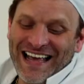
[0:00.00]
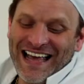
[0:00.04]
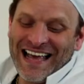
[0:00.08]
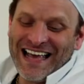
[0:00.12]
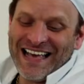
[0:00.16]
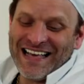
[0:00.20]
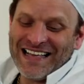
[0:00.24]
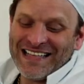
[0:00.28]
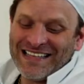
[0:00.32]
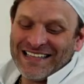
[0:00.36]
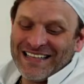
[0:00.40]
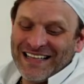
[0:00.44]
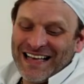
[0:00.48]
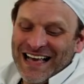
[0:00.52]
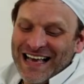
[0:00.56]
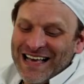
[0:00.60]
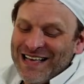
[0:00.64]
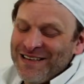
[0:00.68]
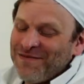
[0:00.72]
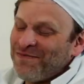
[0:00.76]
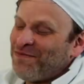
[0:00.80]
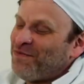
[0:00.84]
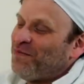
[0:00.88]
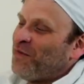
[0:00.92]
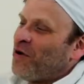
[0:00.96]
he's
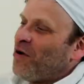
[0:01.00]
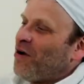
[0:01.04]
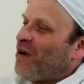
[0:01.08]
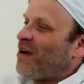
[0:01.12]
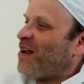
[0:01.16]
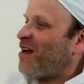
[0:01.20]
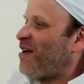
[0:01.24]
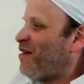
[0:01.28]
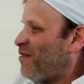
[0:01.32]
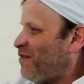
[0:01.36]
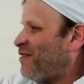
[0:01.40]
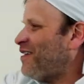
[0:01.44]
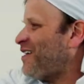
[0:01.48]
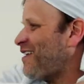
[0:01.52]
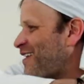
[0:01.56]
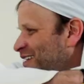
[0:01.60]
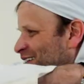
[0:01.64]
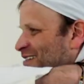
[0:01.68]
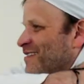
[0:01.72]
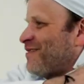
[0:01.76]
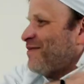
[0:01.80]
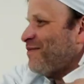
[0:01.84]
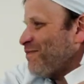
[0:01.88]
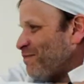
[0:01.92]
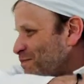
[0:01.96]
he's got um,
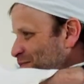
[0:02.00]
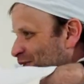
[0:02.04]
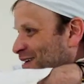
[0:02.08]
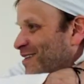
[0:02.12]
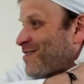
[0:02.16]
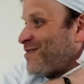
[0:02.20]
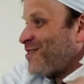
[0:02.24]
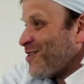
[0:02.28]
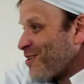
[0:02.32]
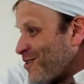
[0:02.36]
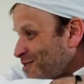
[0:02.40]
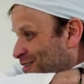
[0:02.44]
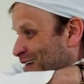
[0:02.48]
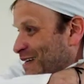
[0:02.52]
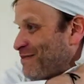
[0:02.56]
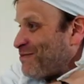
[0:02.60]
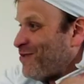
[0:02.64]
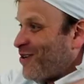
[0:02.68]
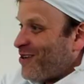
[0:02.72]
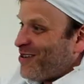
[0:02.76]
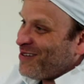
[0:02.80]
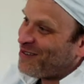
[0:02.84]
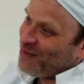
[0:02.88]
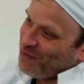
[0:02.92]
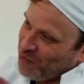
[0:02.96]
busted cream
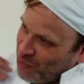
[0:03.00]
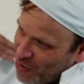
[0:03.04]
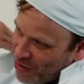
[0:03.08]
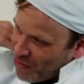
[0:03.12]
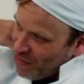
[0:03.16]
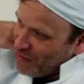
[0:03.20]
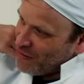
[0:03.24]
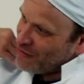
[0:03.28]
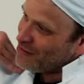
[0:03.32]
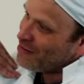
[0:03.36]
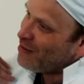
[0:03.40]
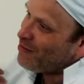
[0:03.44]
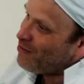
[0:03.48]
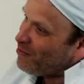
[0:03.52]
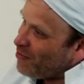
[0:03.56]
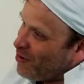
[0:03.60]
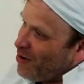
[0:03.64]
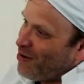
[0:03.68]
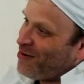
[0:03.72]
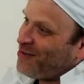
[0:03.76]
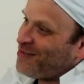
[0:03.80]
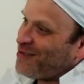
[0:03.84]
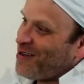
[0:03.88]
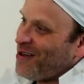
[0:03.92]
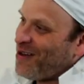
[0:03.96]
on where his
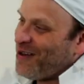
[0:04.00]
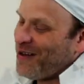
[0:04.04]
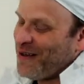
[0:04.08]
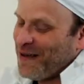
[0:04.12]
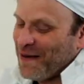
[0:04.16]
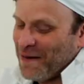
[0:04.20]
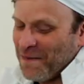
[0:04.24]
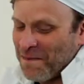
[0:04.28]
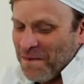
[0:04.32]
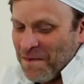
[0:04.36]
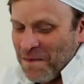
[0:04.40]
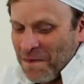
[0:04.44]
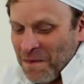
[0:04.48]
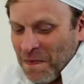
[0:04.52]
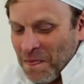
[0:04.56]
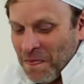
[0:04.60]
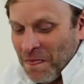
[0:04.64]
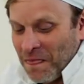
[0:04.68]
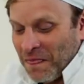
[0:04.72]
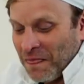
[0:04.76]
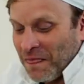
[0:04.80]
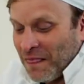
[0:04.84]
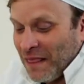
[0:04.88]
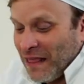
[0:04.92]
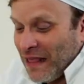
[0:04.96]
sunburn is mm-hmm. hurting.
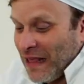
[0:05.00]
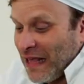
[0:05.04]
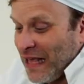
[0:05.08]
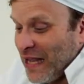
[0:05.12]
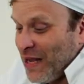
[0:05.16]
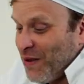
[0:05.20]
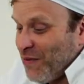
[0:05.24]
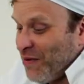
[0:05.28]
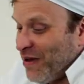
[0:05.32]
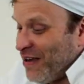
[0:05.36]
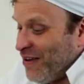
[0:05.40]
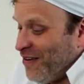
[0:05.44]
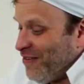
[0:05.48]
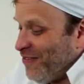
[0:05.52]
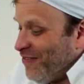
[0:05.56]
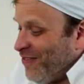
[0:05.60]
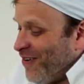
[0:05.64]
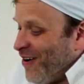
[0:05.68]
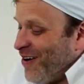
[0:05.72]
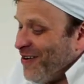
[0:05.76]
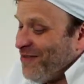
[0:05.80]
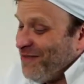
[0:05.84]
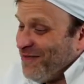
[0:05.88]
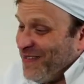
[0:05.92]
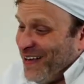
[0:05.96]
Anyway, he
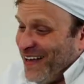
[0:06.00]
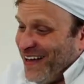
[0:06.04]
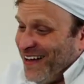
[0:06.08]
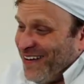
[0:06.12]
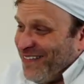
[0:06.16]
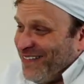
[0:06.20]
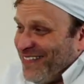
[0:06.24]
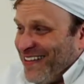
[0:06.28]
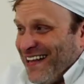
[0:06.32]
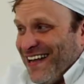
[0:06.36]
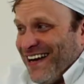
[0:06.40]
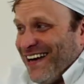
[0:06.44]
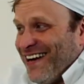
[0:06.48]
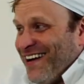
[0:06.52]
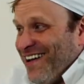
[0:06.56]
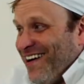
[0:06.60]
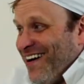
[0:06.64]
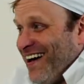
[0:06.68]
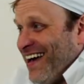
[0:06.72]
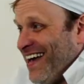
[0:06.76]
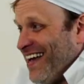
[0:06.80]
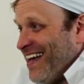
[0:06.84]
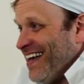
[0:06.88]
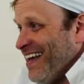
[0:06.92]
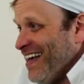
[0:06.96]
phoned me up at
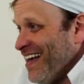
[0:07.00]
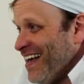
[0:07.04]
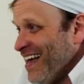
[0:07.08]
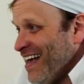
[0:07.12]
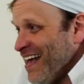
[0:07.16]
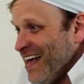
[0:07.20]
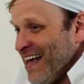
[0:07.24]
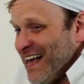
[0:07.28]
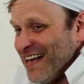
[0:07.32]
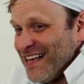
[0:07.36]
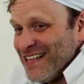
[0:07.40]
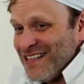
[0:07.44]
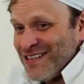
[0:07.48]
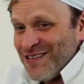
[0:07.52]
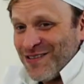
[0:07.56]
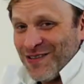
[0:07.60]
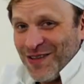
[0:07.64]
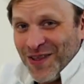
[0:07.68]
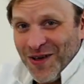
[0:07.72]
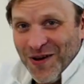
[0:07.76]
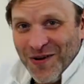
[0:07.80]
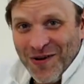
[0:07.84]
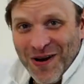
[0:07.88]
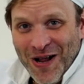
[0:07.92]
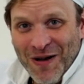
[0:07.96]
night. He
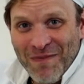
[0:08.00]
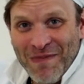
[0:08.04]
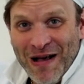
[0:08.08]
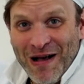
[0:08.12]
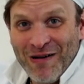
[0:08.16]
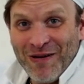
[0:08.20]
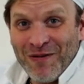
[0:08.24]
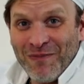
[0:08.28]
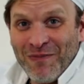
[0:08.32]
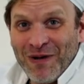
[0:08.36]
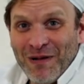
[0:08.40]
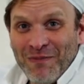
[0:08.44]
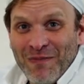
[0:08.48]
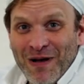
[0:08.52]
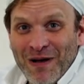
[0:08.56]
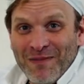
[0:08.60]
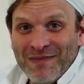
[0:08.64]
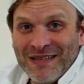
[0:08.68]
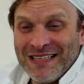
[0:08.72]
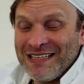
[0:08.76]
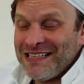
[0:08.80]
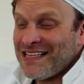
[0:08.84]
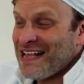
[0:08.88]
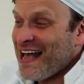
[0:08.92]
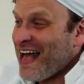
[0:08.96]
said, "Dude, I'm out with my
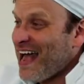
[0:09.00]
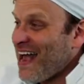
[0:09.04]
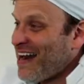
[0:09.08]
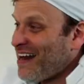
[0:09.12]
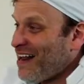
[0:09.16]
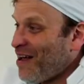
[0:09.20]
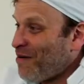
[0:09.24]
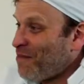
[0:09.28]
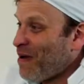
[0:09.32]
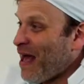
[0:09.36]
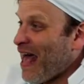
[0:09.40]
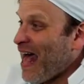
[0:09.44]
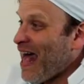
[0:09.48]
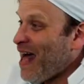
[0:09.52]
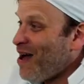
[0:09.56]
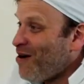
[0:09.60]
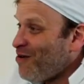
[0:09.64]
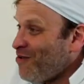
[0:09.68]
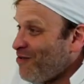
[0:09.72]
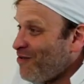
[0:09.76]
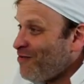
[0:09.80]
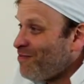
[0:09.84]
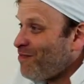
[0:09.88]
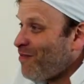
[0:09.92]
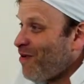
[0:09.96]
mum and dad. I'm
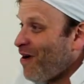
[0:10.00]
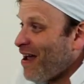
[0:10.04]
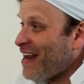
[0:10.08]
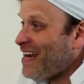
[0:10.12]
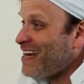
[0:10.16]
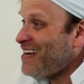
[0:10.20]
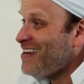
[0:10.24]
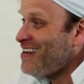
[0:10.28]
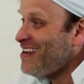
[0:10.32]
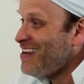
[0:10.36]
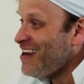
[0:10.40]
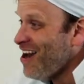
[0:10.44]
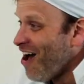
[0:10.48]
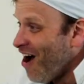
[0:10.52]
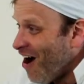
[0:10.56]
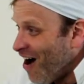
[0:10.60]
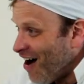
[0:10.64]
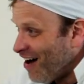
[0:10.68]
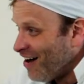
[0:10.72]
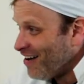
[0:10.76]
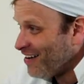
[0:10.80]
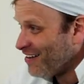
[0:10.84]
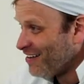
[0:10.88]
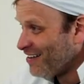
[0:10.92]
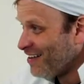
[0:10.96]
out with my nut."